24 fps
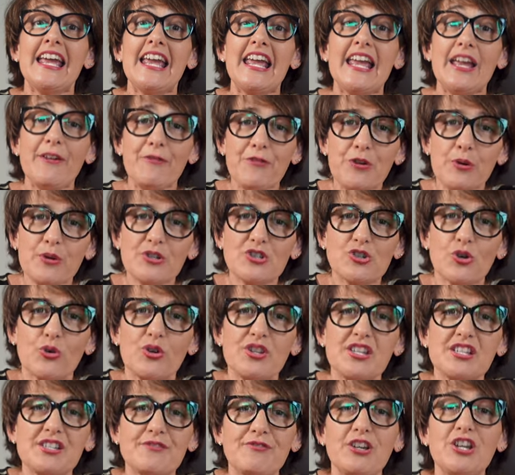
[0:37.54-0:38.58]
If you enjoy
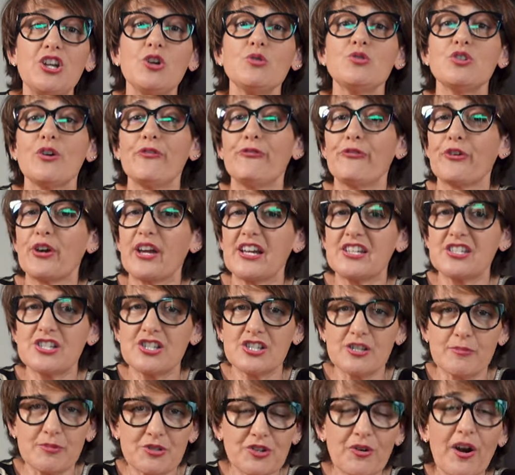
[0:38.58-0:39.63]
this video, don't forget to
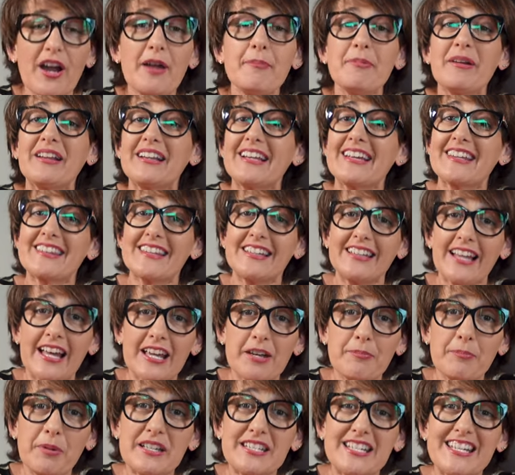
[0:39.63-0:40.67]
subscribe and click the
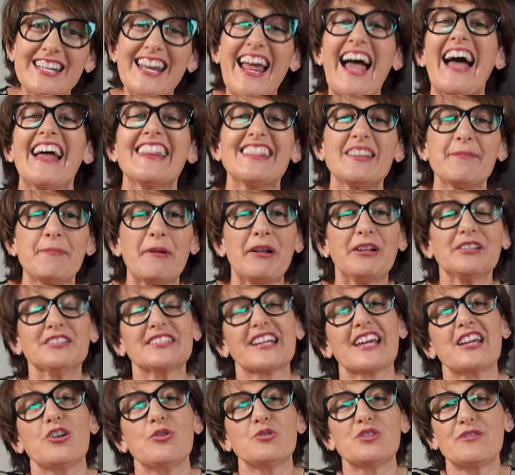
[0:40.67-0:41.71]
like button and the bell to
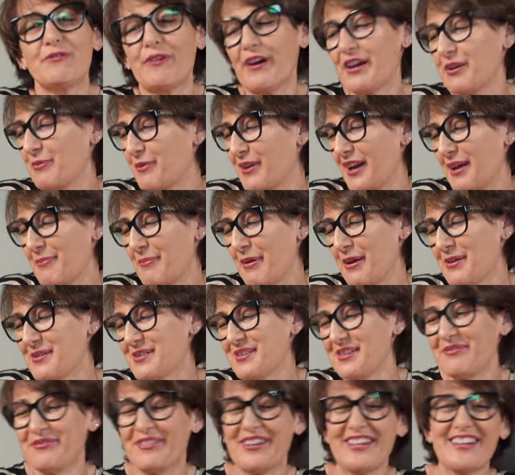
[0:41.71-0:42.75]
get notified when I post
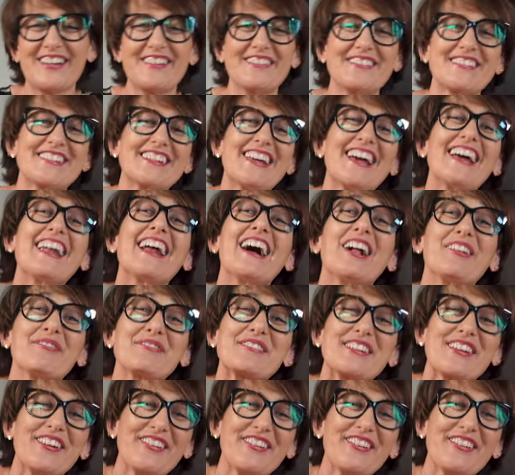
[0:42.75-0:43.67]
new videos. It helps a